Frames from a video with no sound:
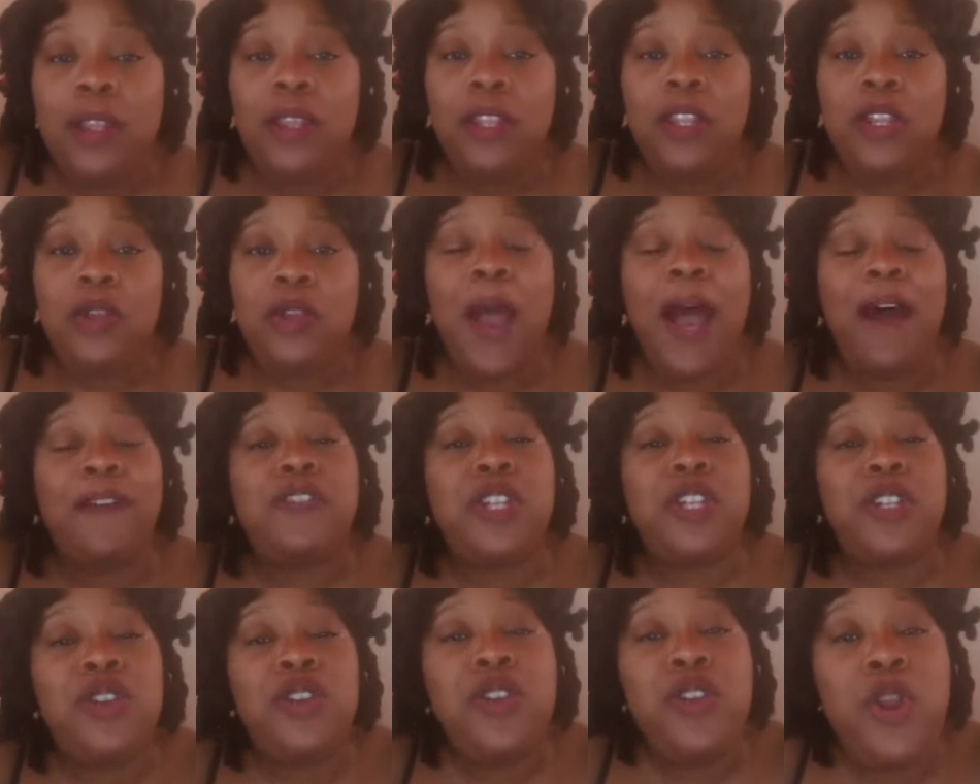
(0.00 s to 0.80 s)
You have
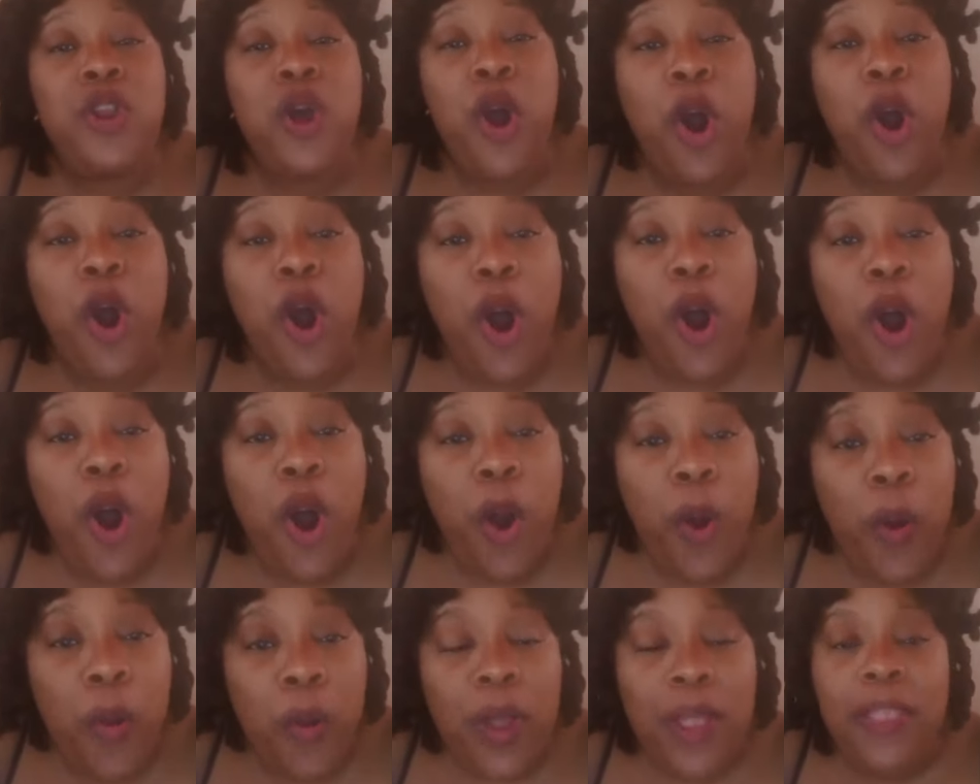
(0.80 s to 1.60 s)
to
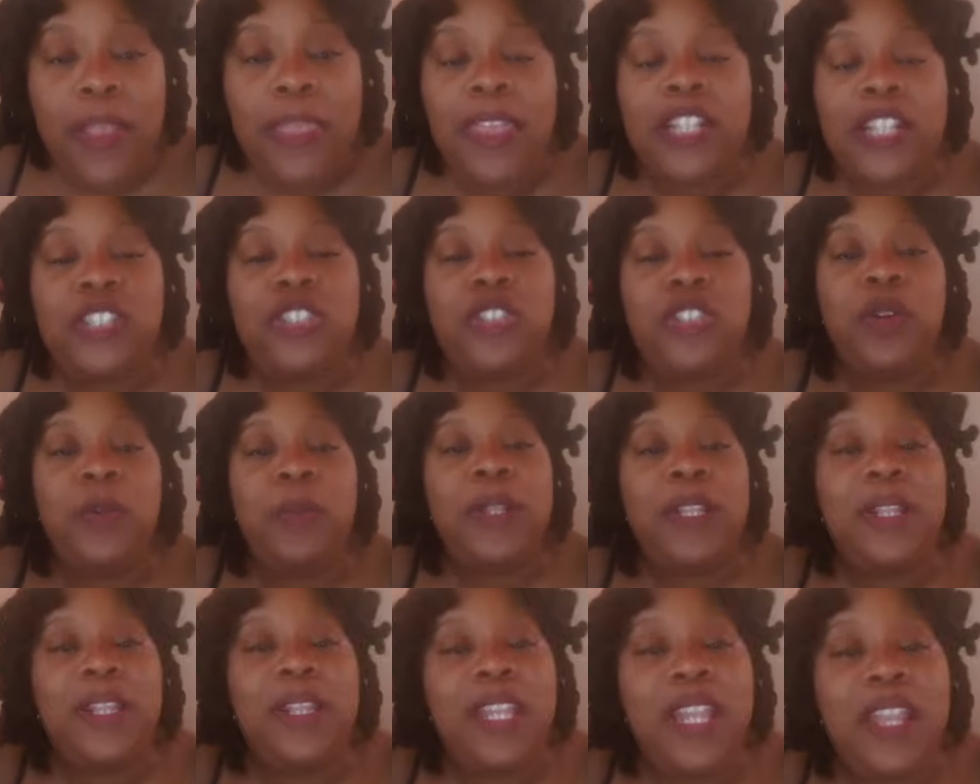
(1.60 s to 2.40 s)
know that you
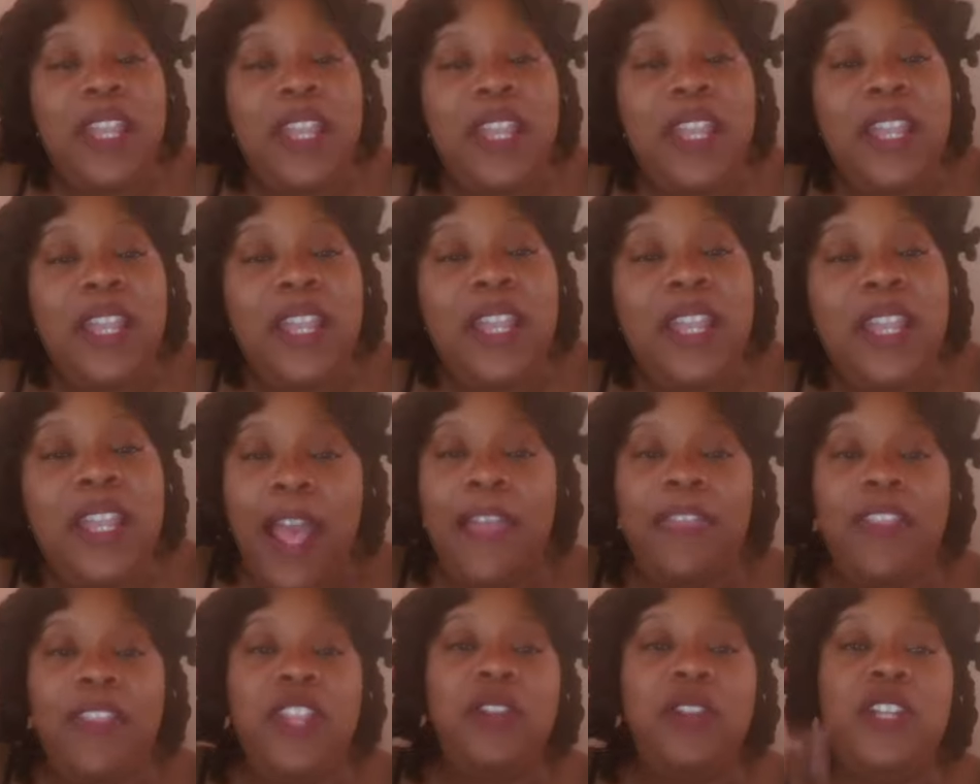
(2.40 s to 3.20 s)
believe it.
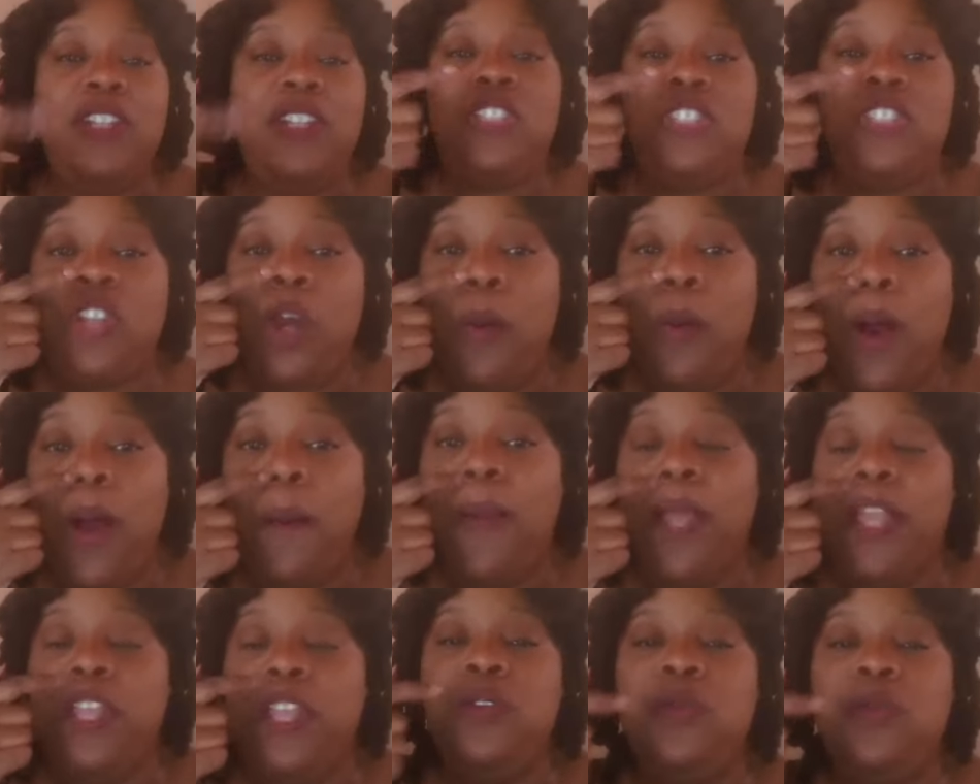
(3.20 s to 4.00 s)
And then you need to show
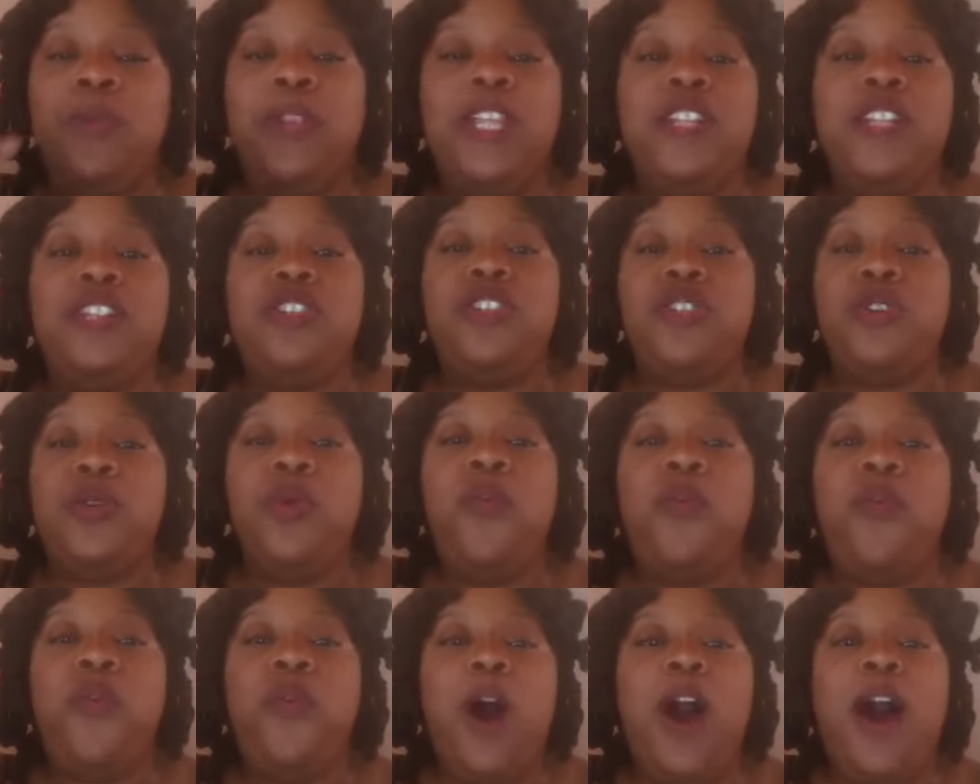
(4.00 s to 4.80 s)
up and you need to do
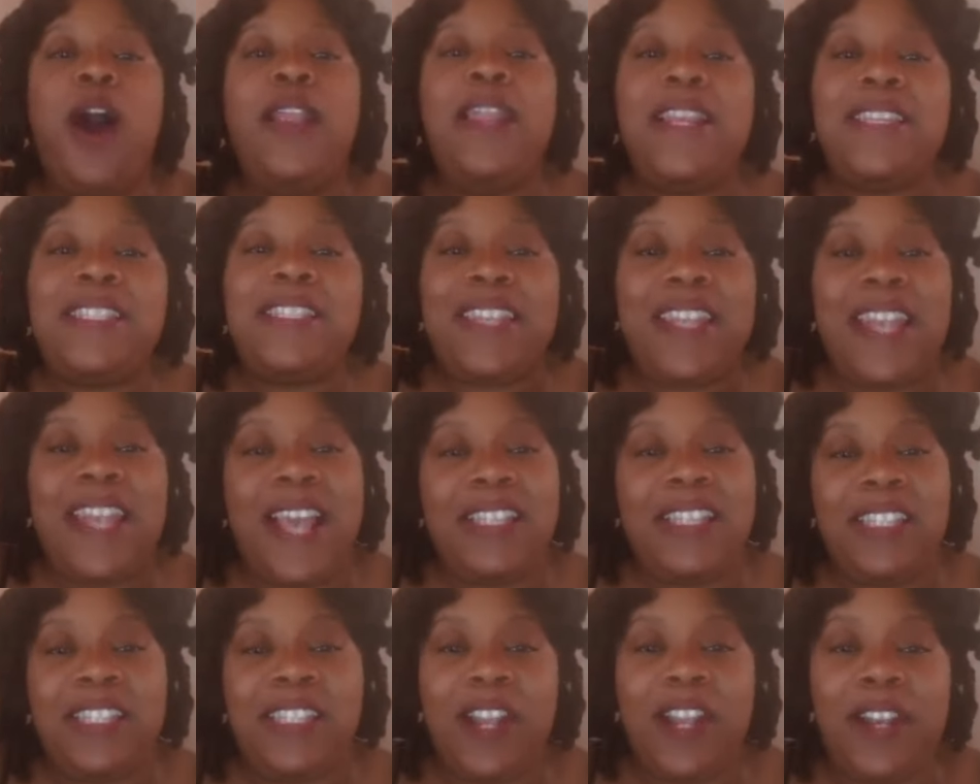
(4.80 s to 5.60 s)
what is
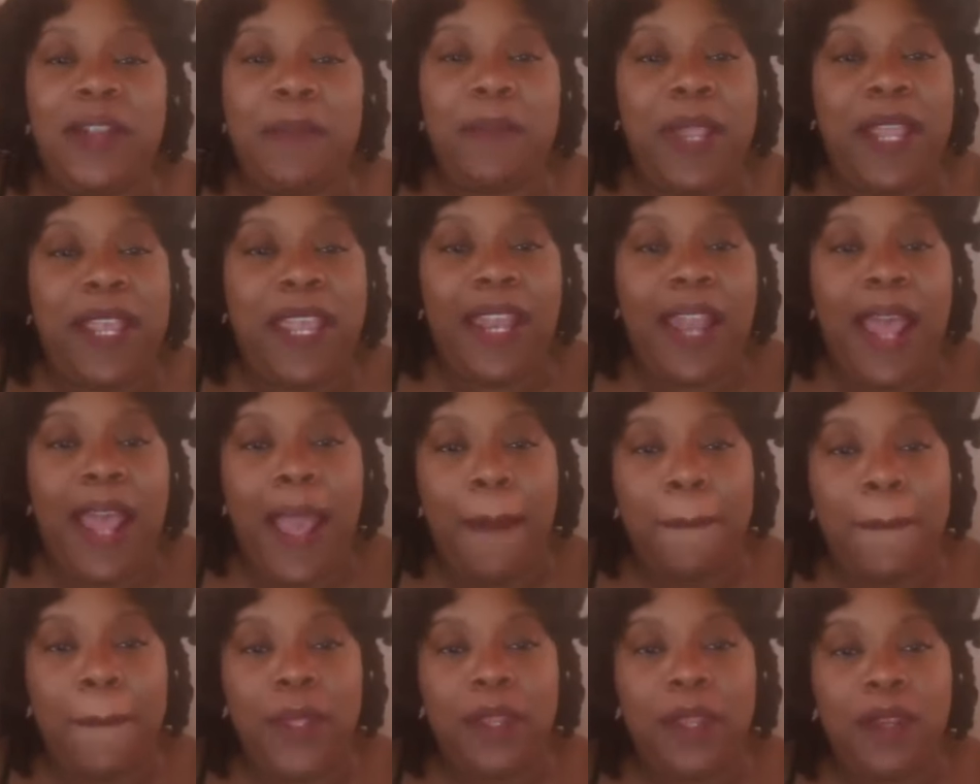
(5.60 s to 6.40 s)
necessary to make it
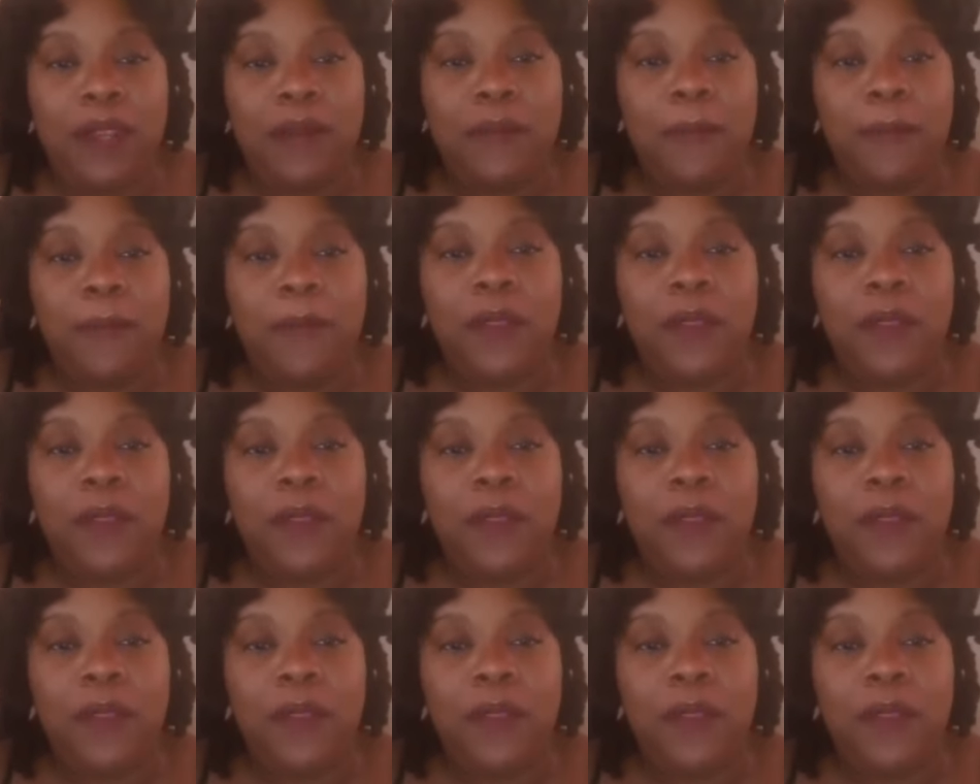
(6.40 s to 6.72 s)
happen.